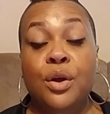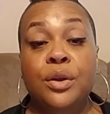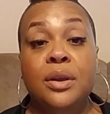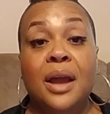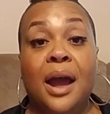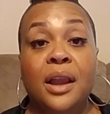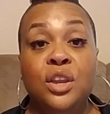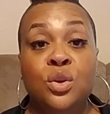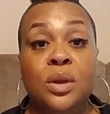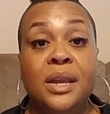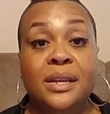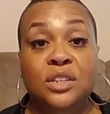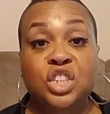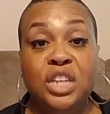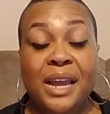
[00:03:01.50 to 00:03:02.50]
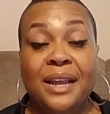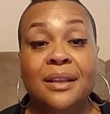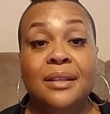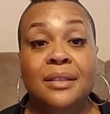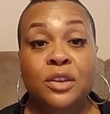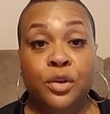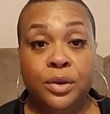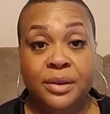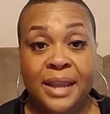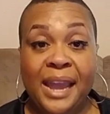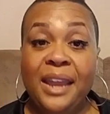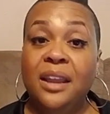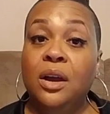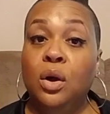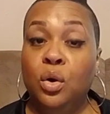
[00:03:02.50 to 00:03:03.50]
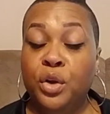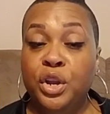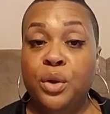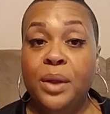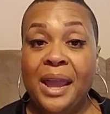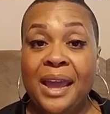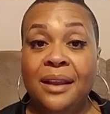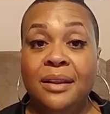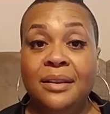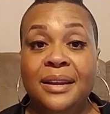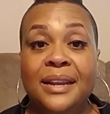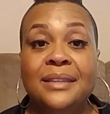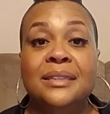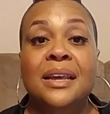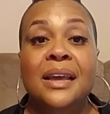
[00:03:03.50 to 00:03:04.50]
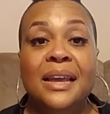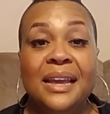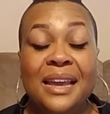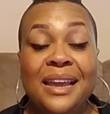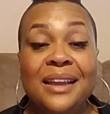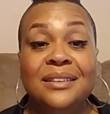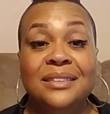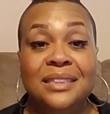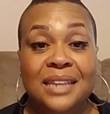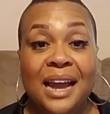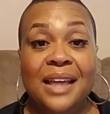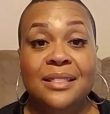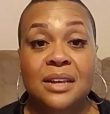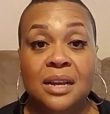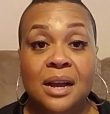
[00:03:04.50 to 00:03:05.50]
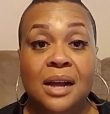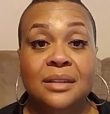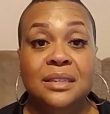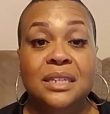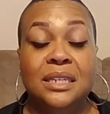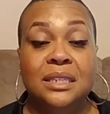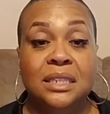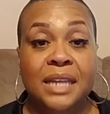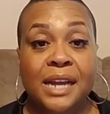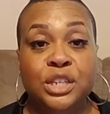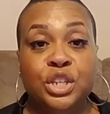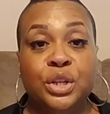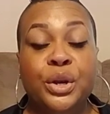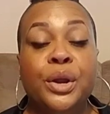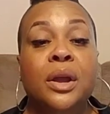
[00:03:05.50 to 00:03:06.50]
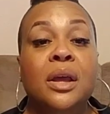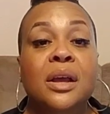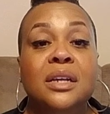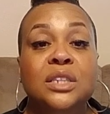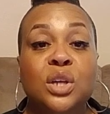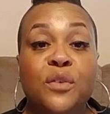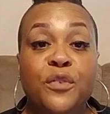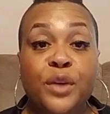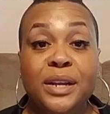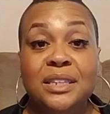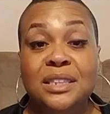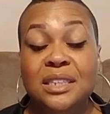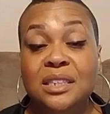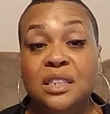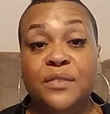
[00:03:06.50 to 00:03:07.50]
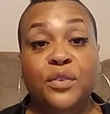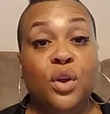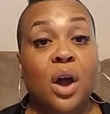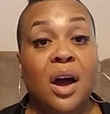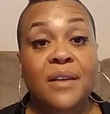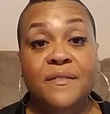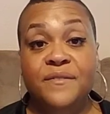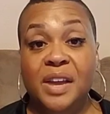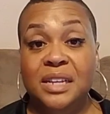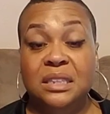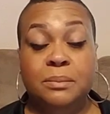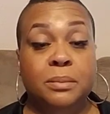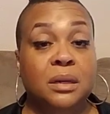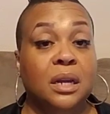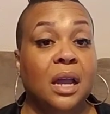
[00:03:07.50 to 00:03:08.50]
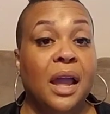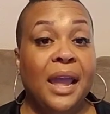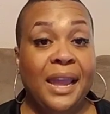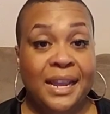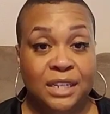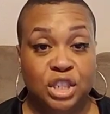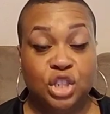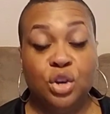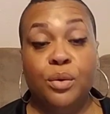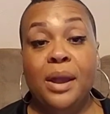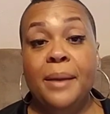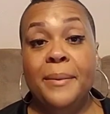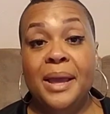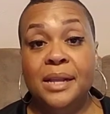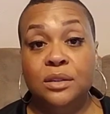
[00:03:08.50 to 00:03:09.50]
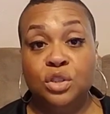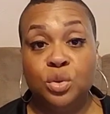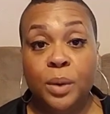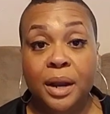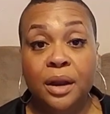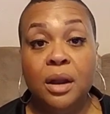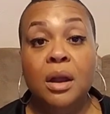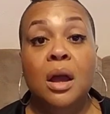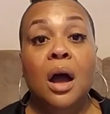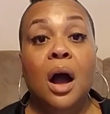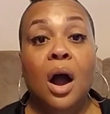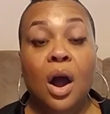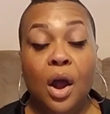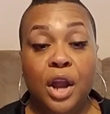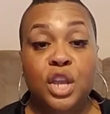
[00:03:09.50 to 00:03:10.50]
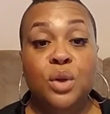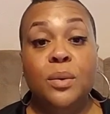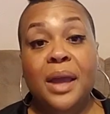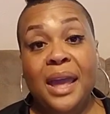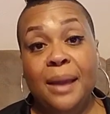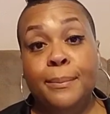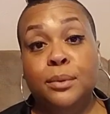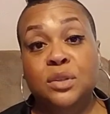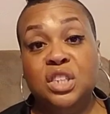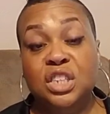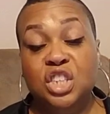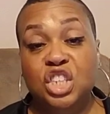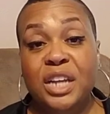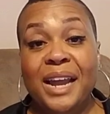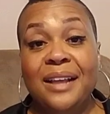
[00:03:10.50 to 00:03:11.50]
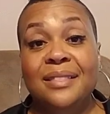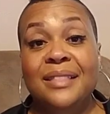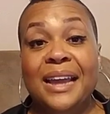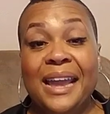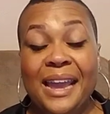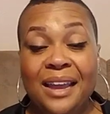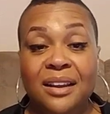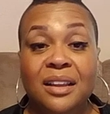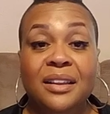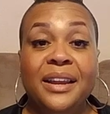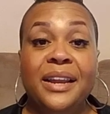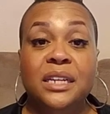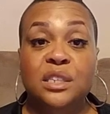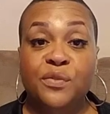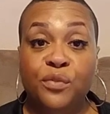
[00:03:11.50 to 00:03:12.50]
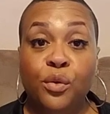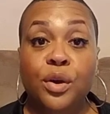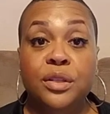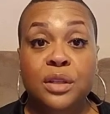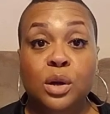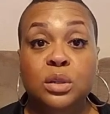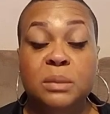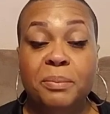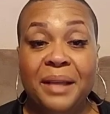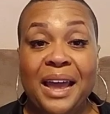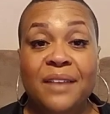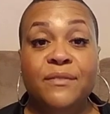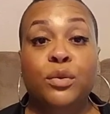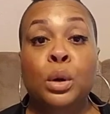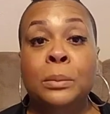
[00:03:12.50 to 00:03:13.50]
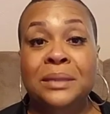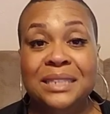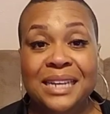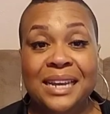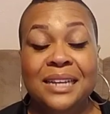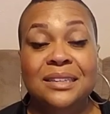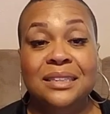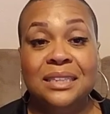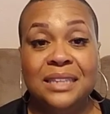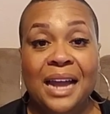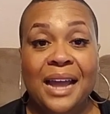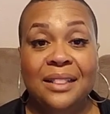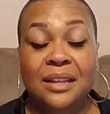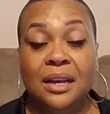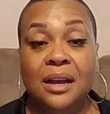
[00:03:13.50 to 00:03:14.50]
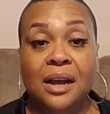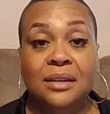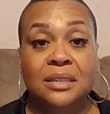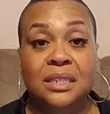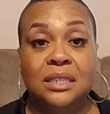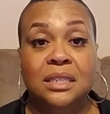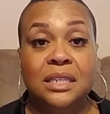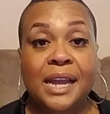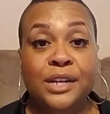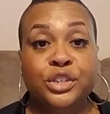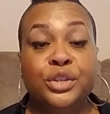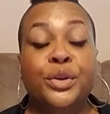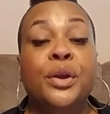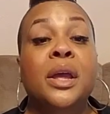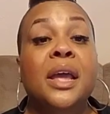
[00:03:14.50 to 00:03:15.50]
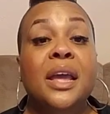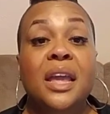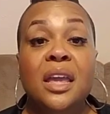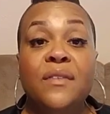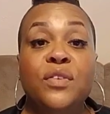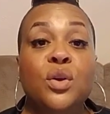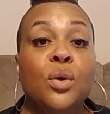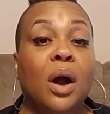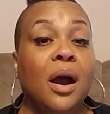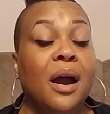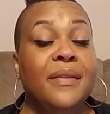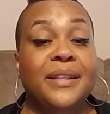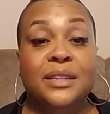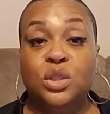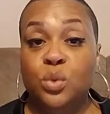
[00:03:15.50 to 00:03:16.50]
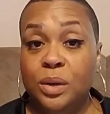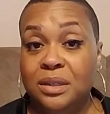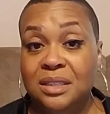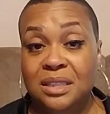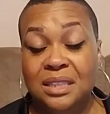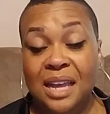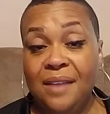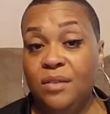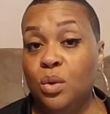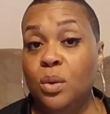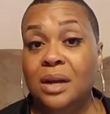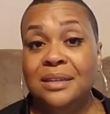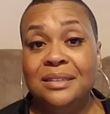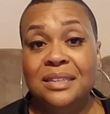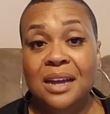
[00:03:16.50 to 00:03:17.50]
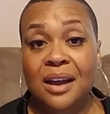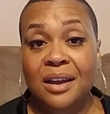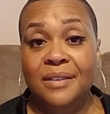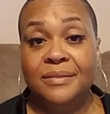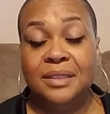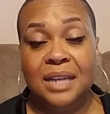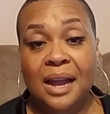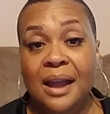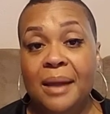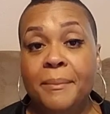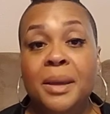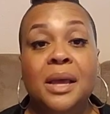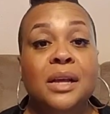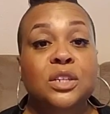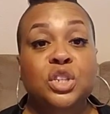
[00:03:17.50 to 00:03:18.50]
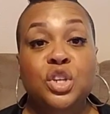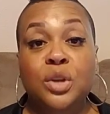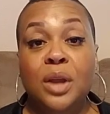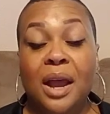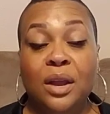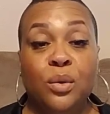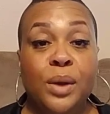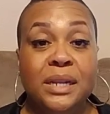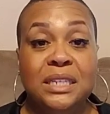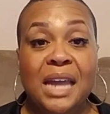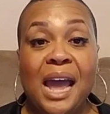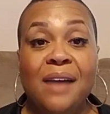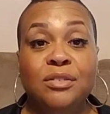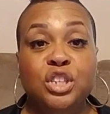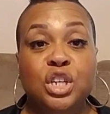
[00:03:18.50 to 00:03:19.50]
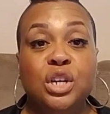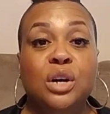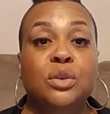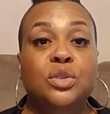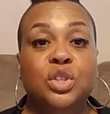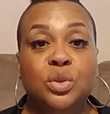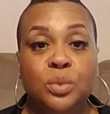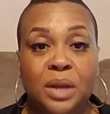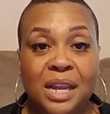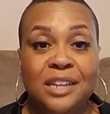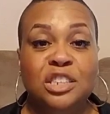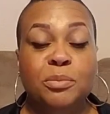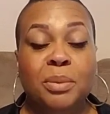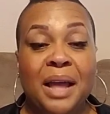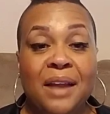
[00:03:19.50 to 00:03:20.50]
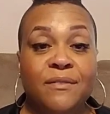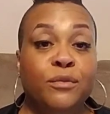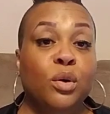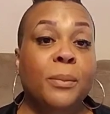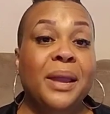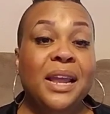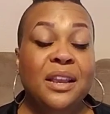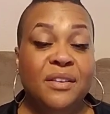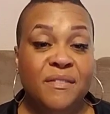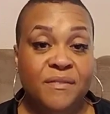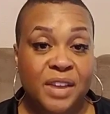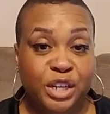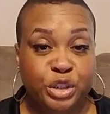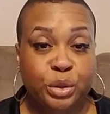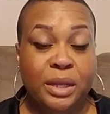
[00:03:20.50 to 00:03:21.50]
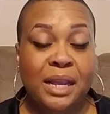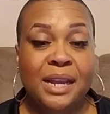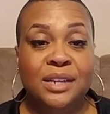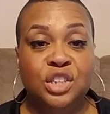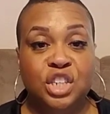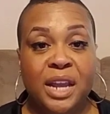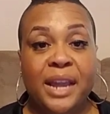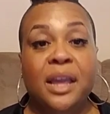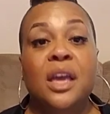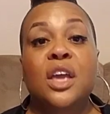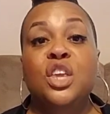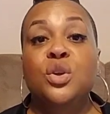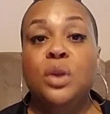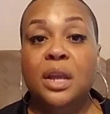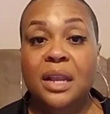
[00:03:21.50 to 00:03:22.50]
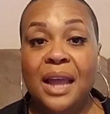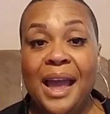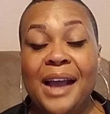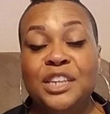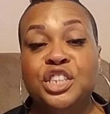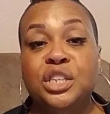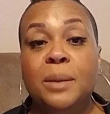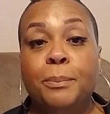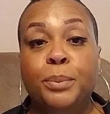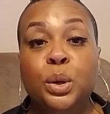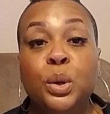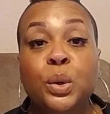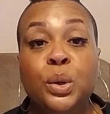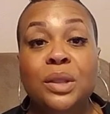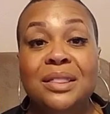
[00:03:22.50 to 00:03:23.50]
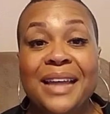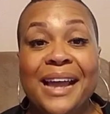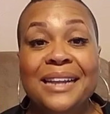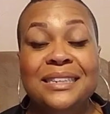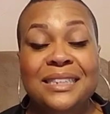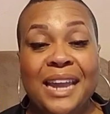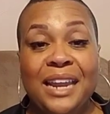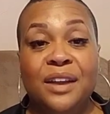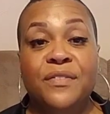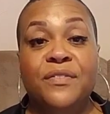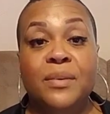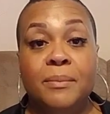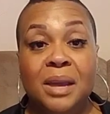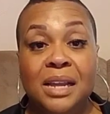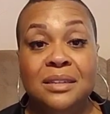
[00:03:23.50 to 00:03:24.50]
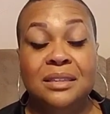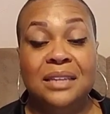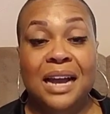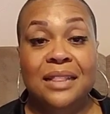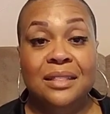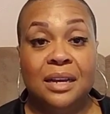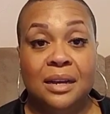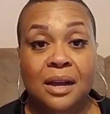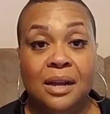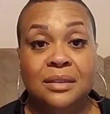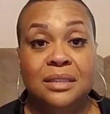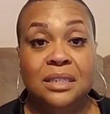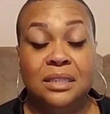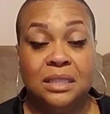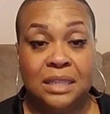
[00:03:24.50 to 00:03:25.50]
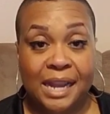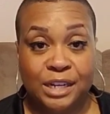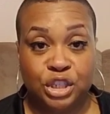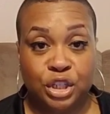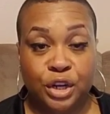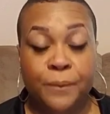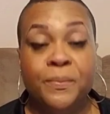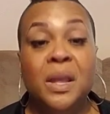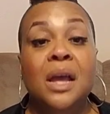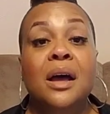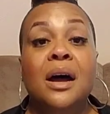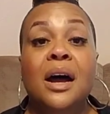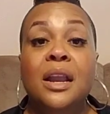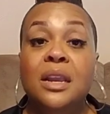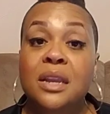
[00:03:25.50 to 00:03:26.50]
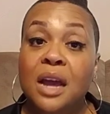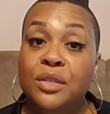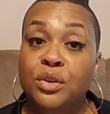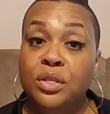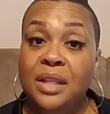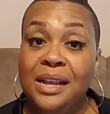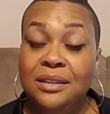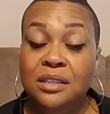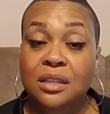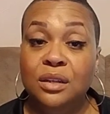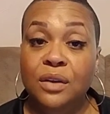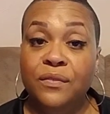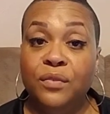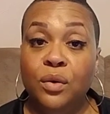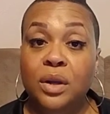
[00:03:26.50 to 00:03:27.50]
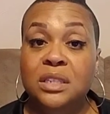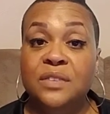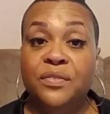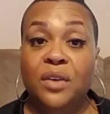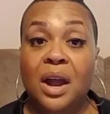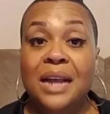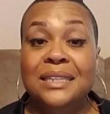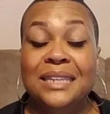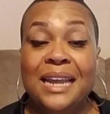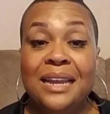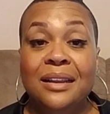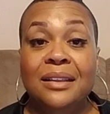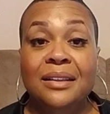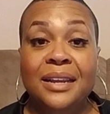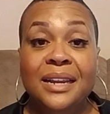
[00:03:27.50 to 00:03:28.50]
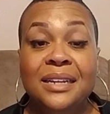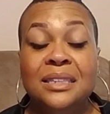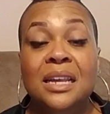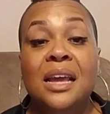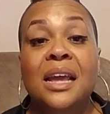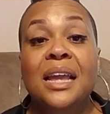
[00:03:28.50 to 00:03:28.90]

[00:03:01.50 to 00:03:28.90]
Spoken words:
or not you can check your data or your analytics inside the content scheduler. So for instance, if you're on Facebook, Instagram, and Twitter, are you able to check the analytics for those platforms inside the content scheduler? If you are, that's going to save you a ton of time. So you're not going to have to go to each platform individually and check. You can actually pull that data from inside the content scheduler. Another thing to look for as far as analytics